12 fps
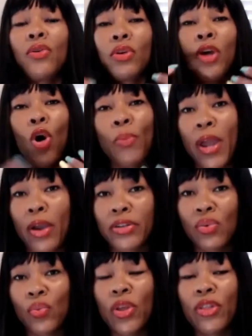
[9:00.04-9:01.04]

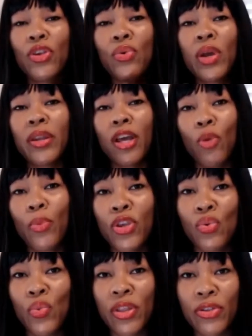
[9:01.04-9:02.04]
co-parenting with you and helping
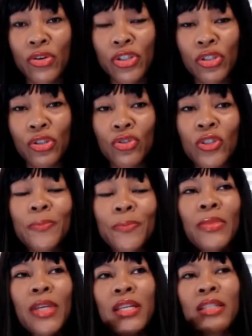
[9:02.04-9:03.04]
you with your children
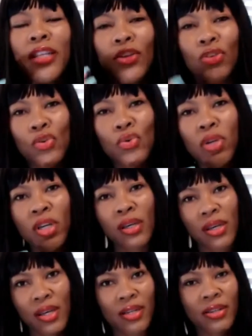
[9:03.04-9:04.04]
is that you
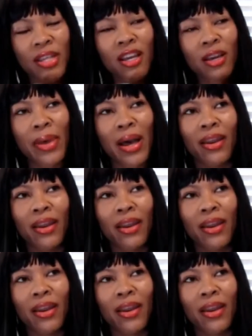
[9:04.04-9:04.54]
could think about